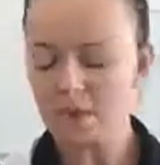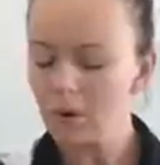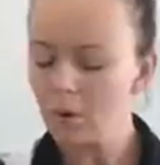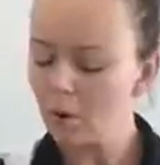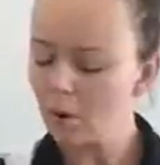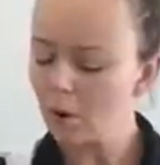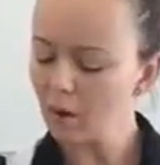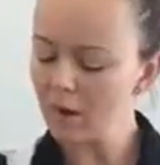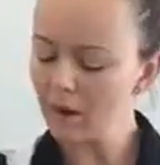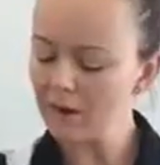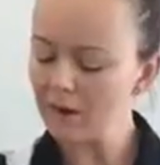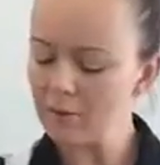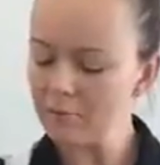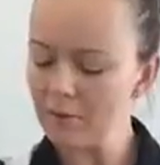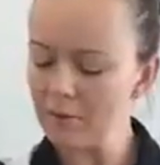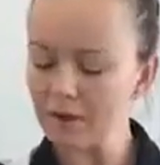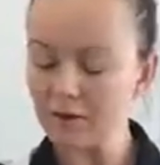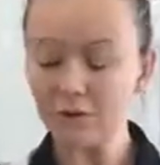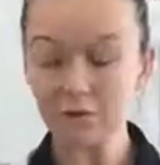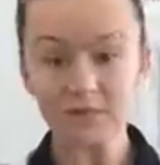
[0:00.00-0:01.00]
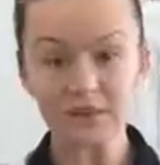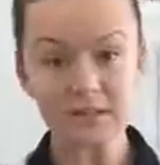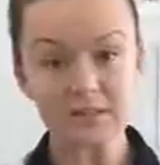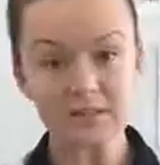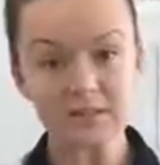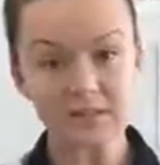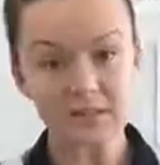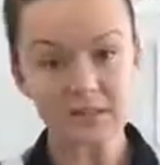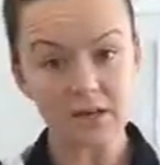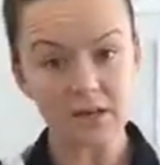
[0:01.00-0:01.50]
while any pain on the
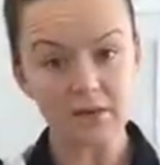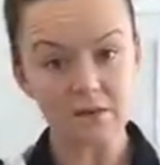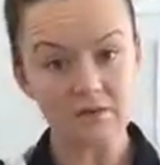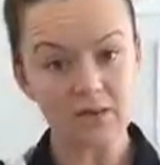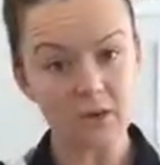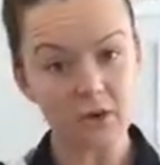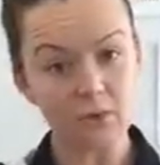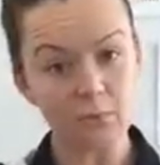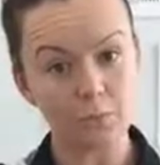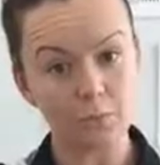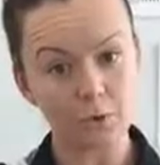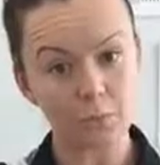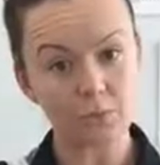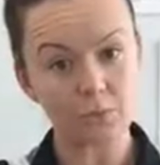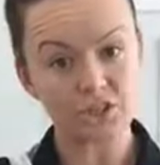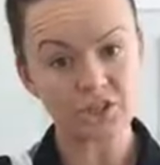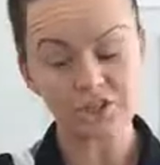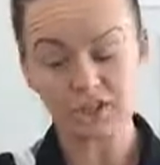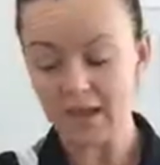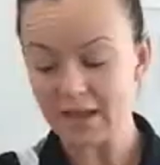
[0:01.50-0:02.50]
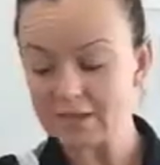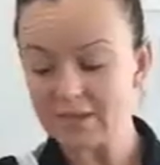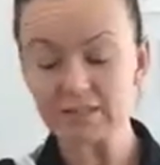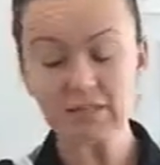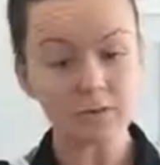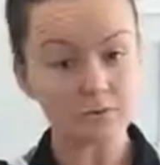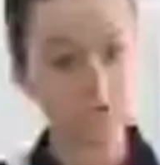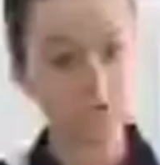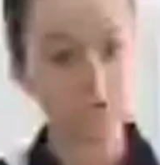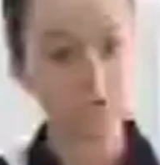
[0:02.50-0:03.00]
inside of the elbow, which can
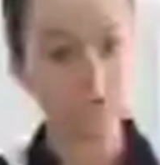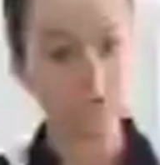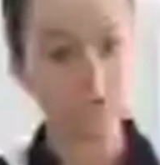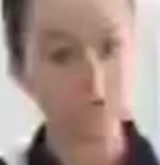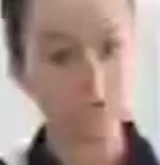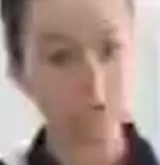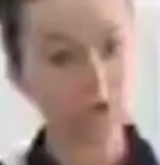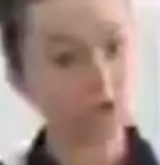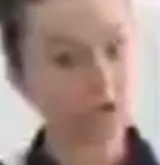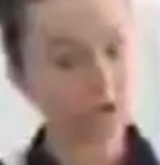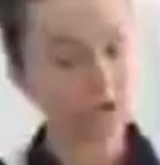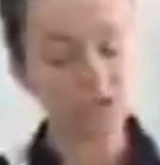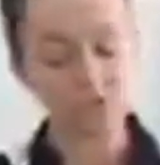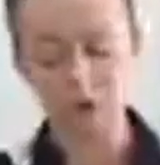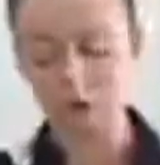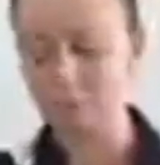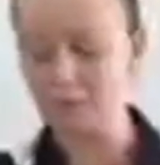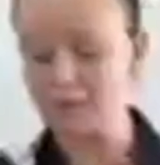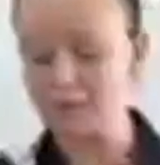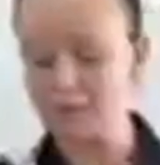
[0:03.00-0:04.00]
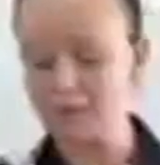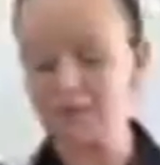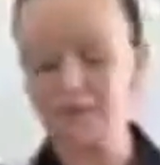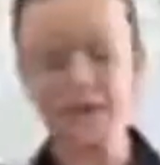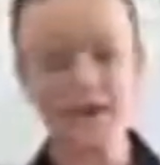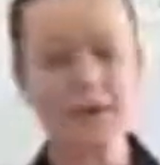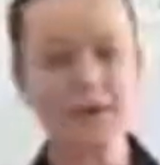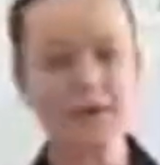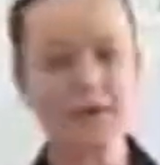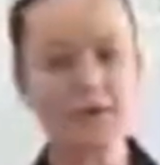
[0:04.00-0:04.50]
sometimes occur, not as commonly but
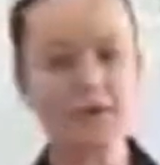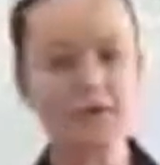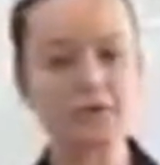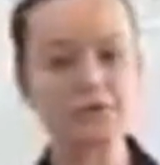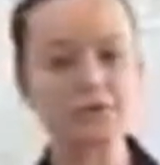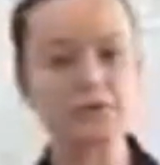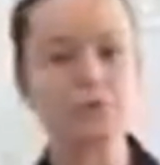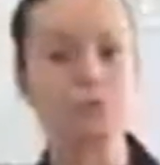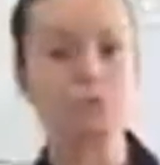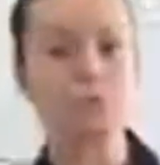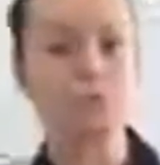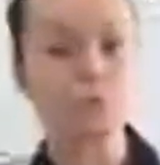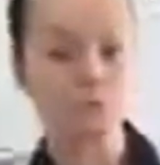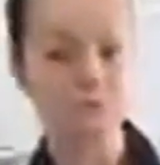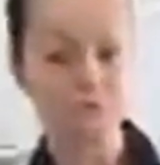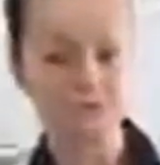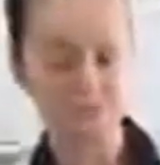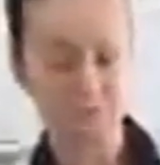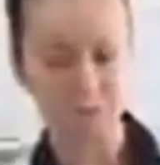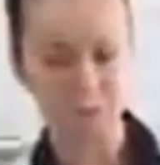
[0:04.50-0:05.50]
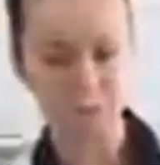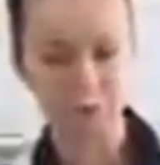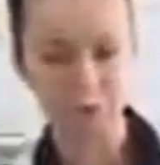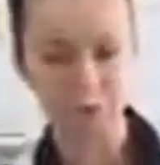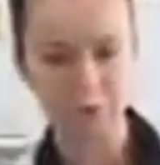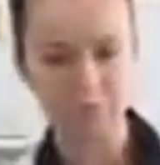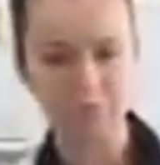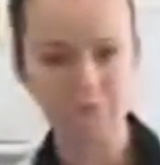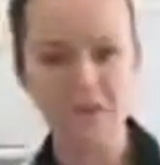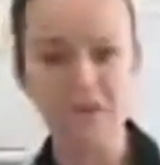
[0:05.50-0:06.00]
can occur, is called golfer's
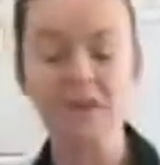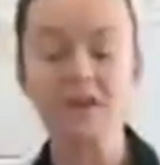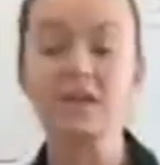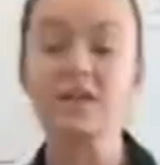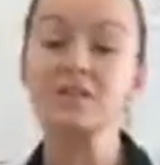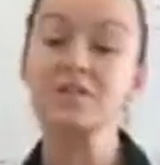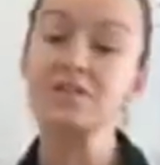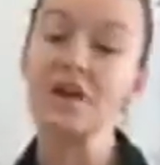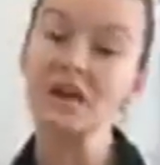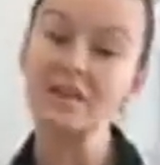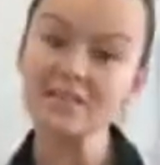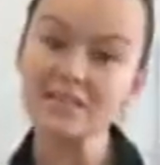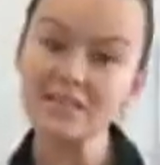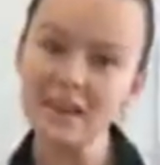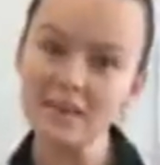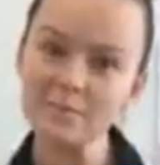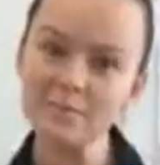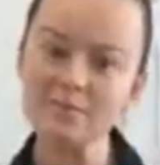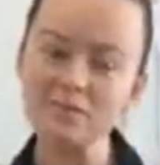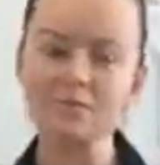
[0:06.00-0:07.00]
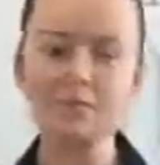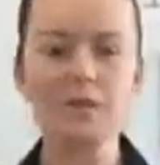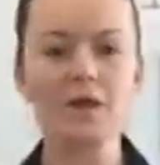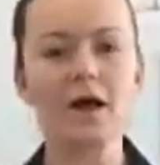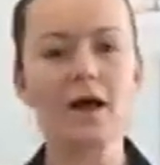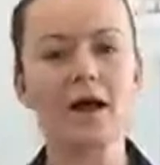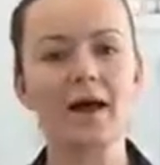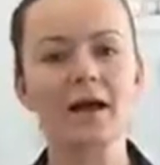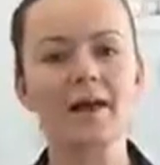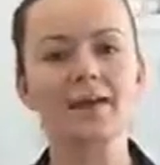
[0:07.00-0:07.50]
elbow. So as the names
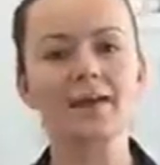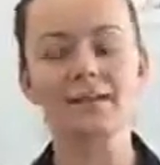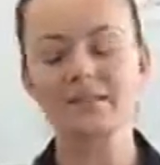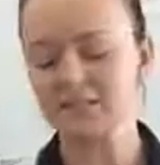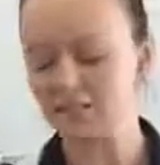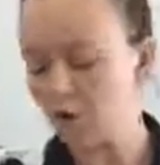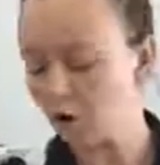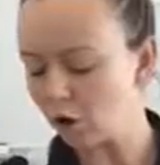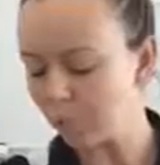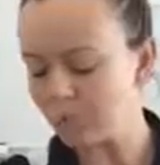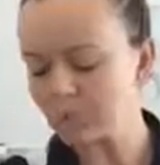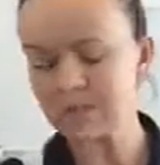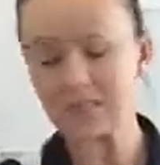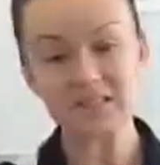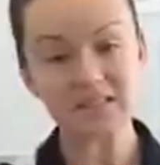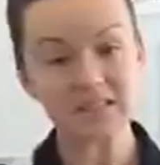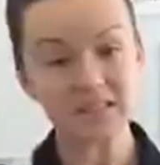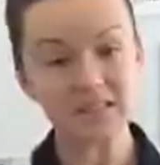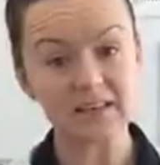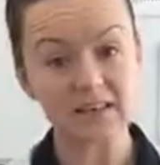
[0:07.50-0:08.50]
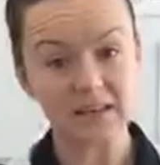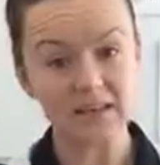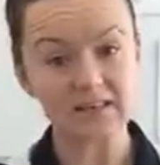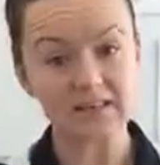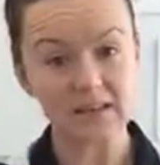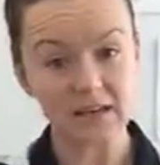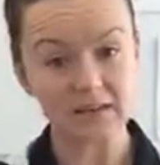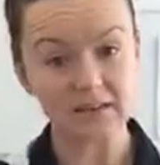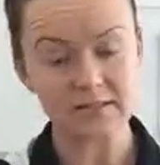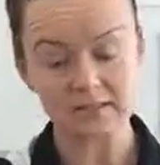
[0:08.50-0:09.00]
imply, it's common to get
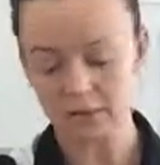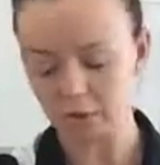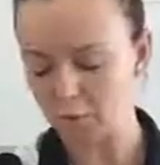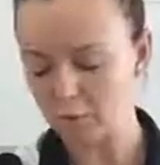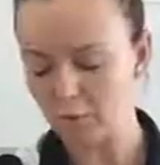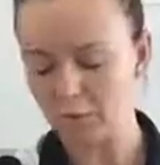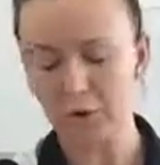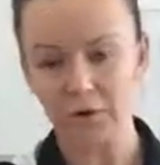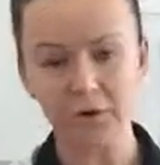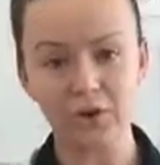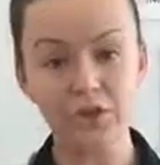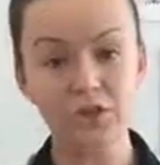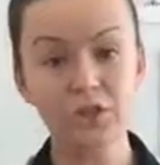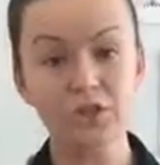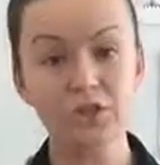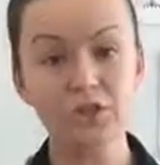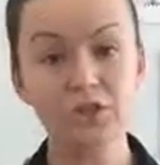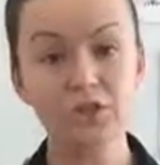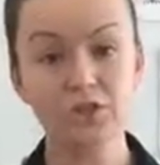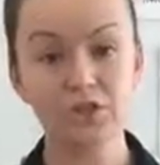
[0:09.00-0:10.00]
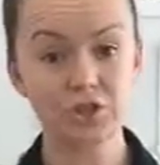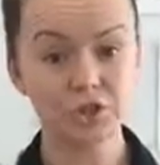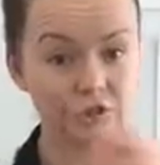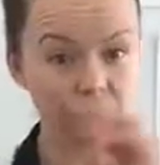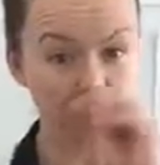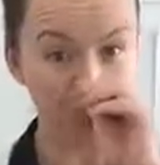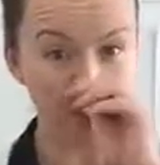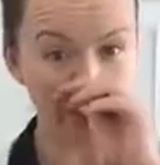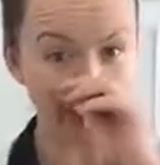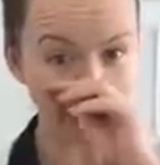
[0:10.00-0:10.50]
tennis elbow due to
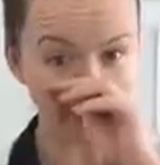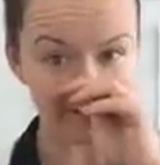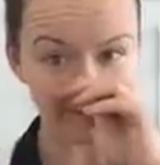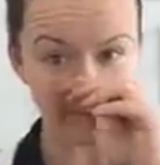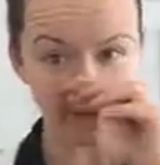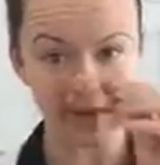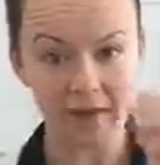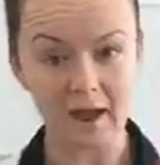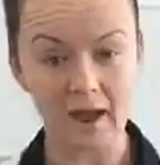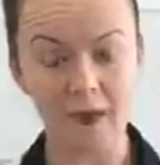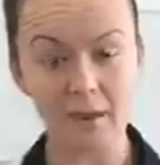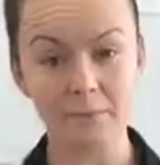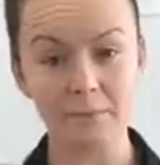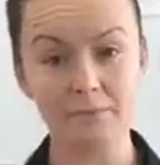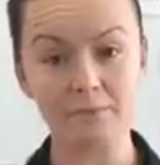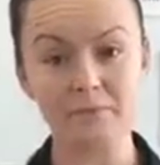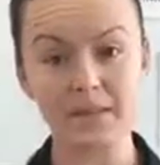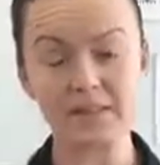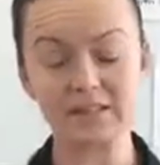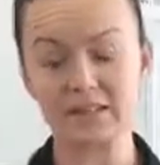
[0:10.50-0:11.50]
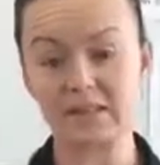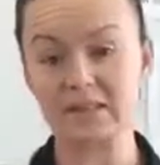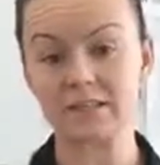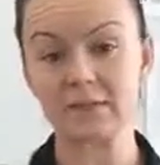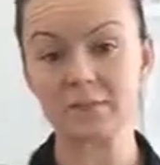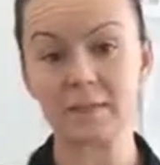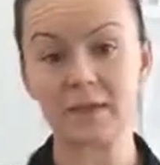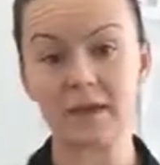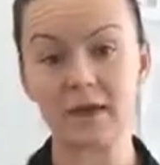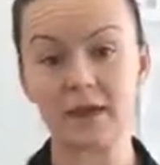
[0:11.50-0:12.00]
the way that a tennis
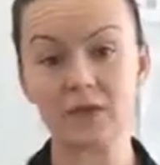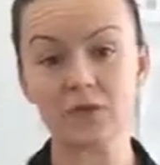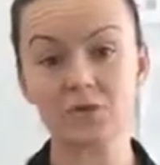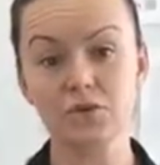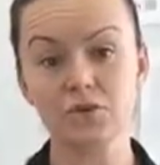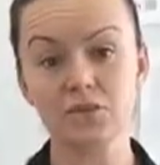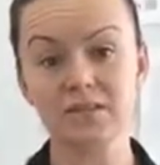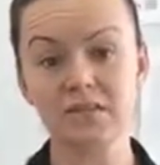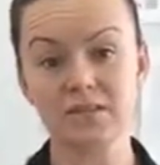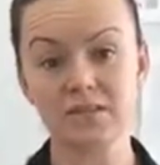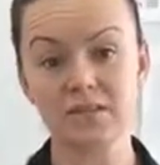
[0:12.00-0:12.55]
player uses